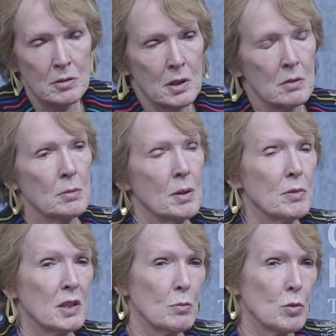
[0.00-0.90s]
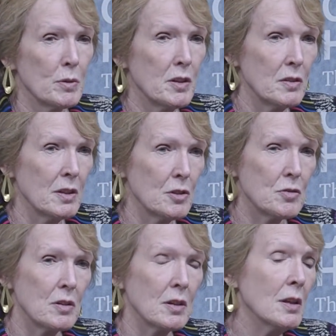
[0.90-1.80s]
they're remembering the more recent
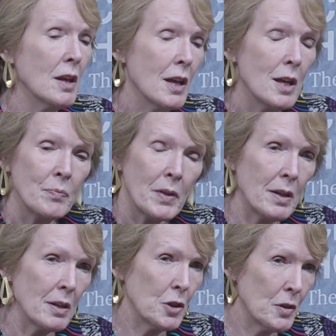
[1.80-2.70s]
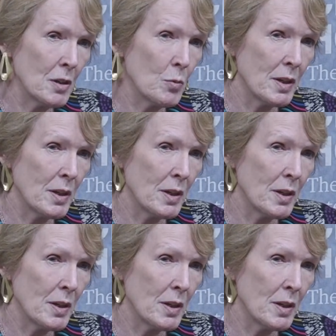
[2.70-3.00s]
history. And I think we're